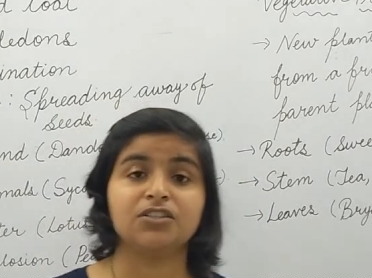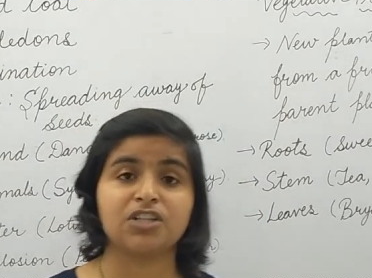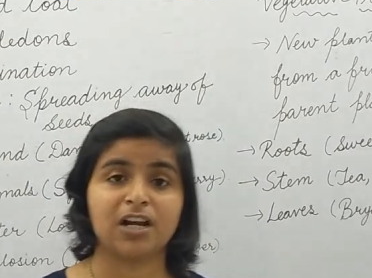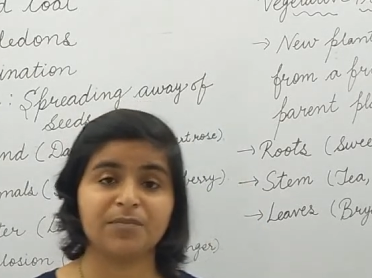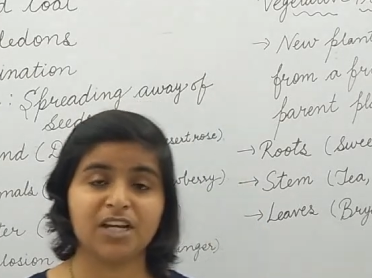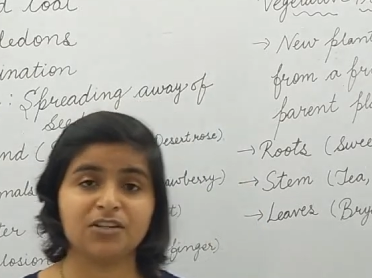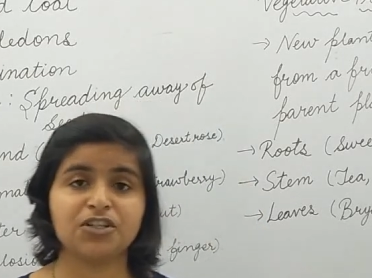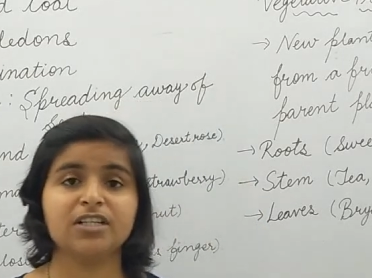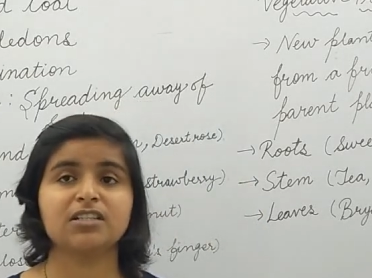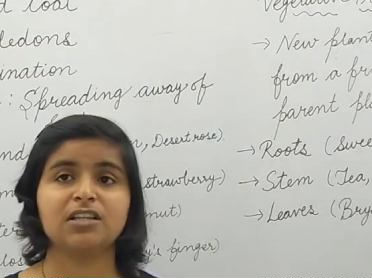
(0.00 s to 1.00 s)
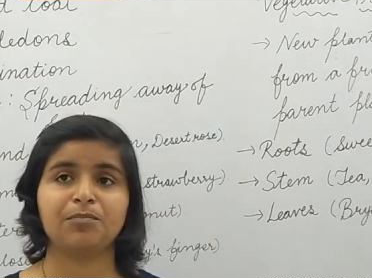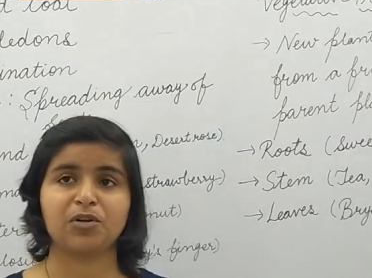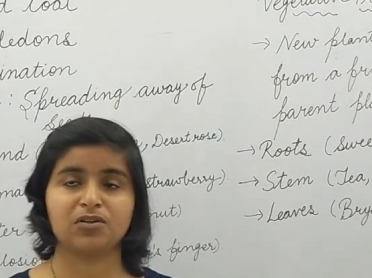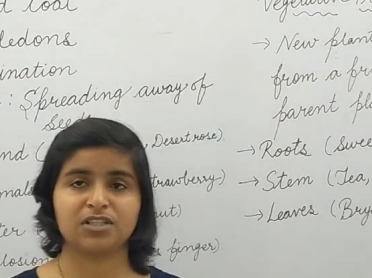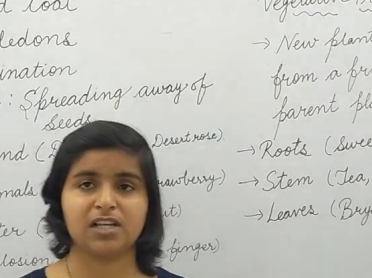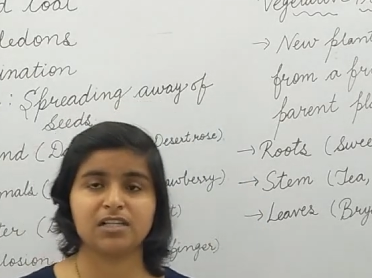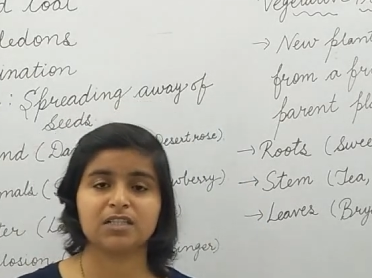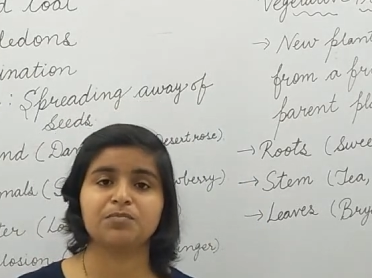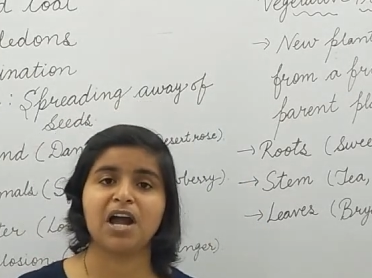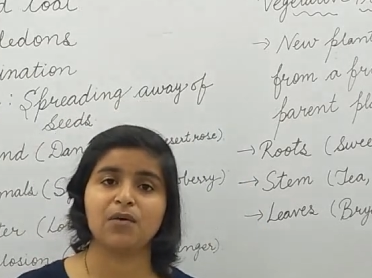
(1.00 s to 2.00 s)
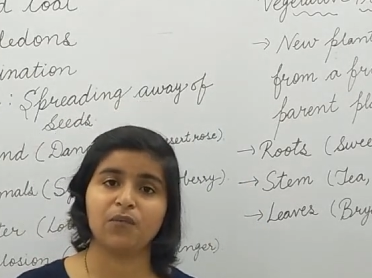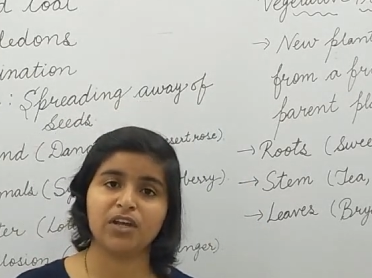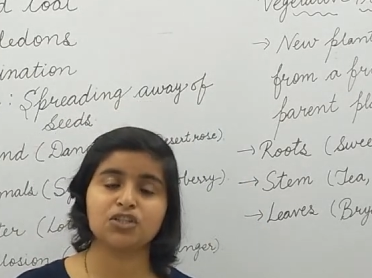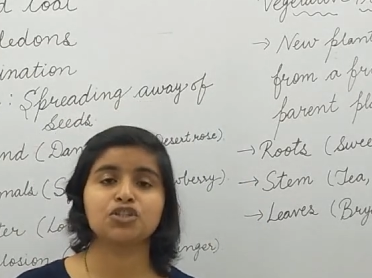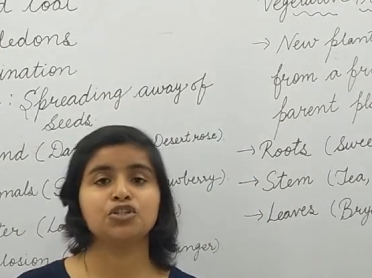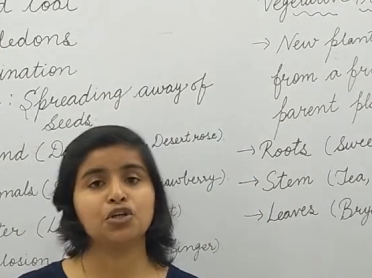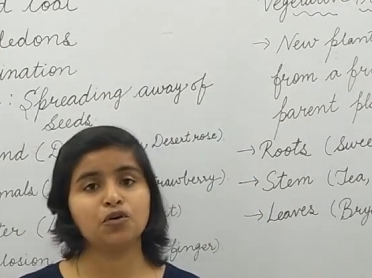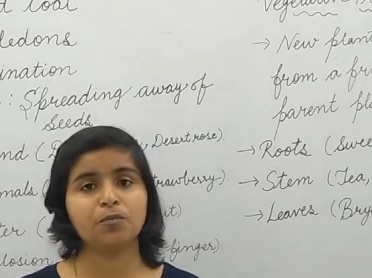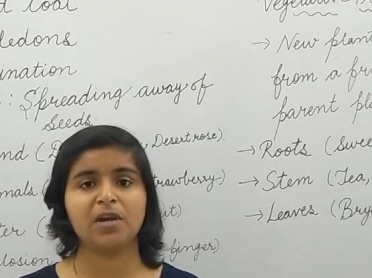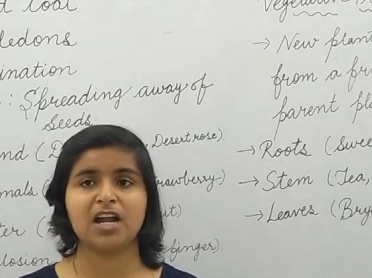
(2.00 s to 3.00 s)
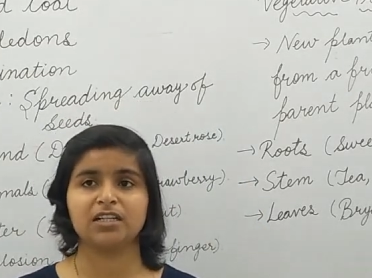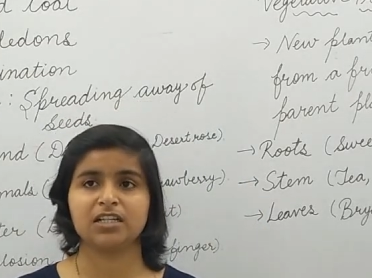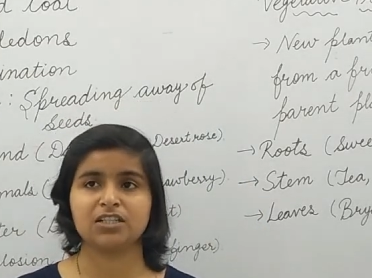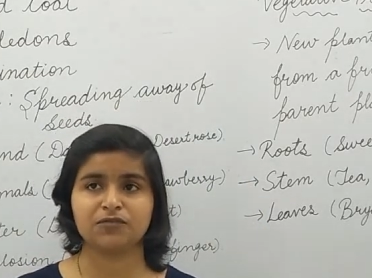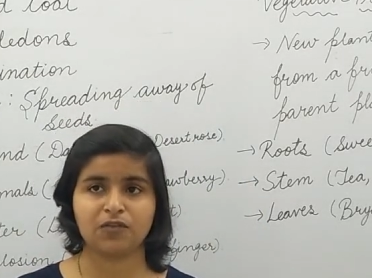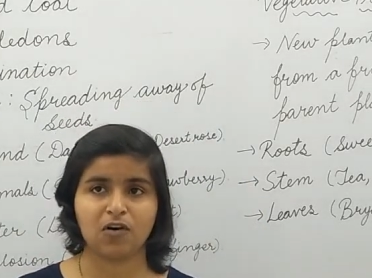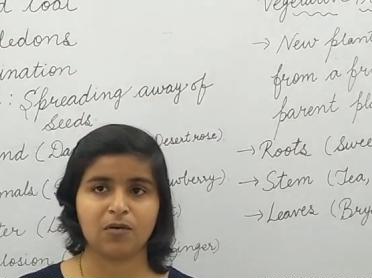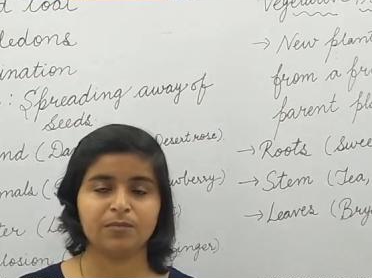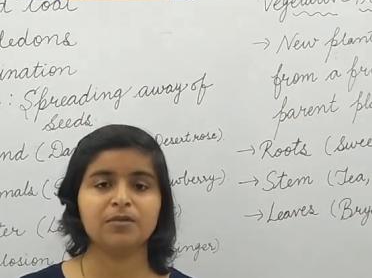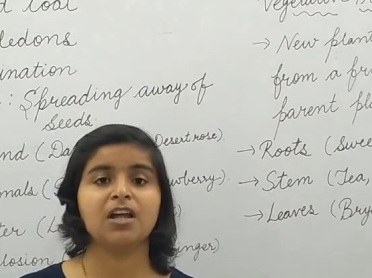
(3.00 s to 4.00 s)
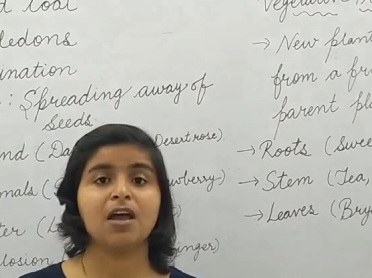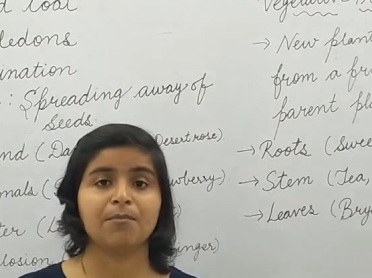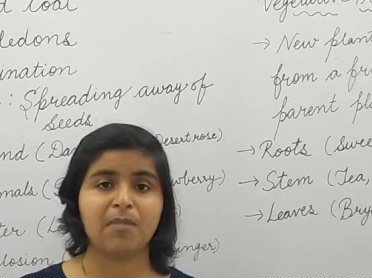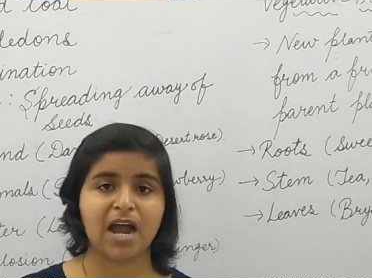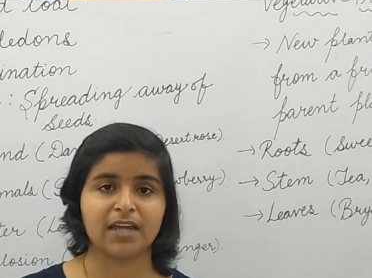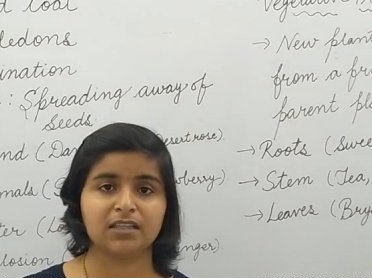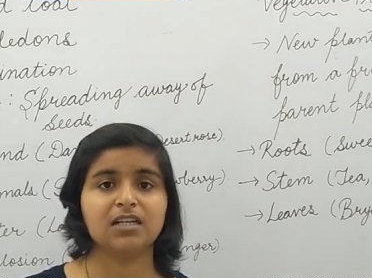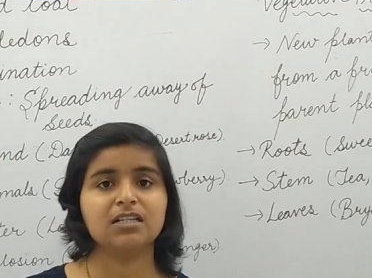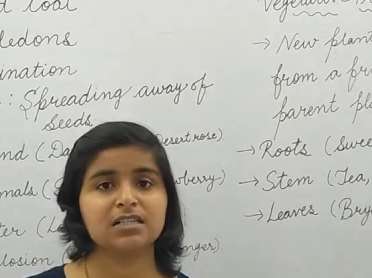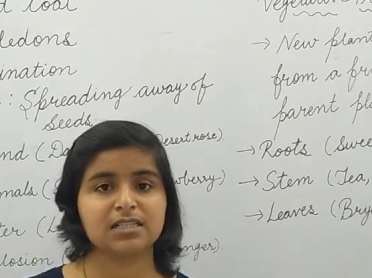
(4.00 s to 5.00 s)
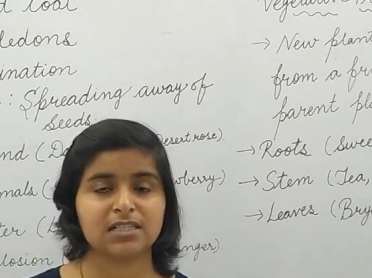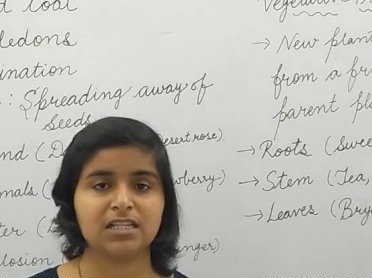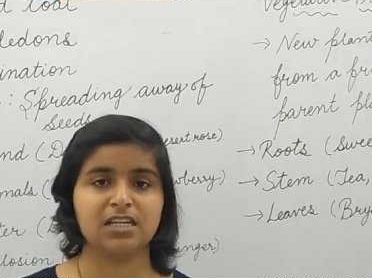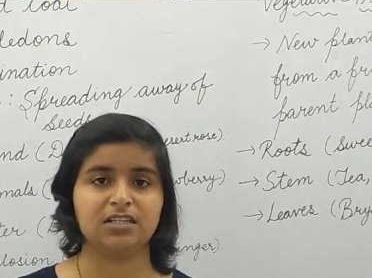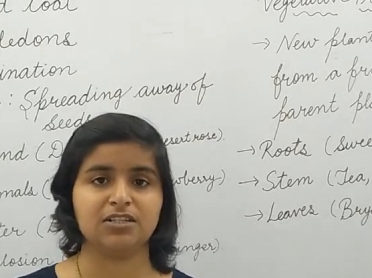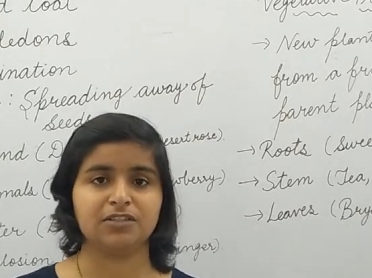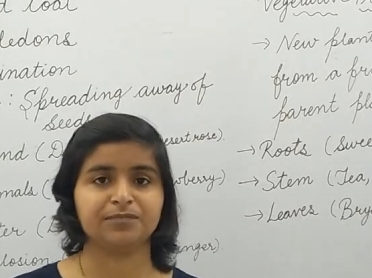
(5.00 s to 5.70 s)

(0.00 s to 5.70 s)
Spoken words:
Germination is the process by which new plant is formed by the seed.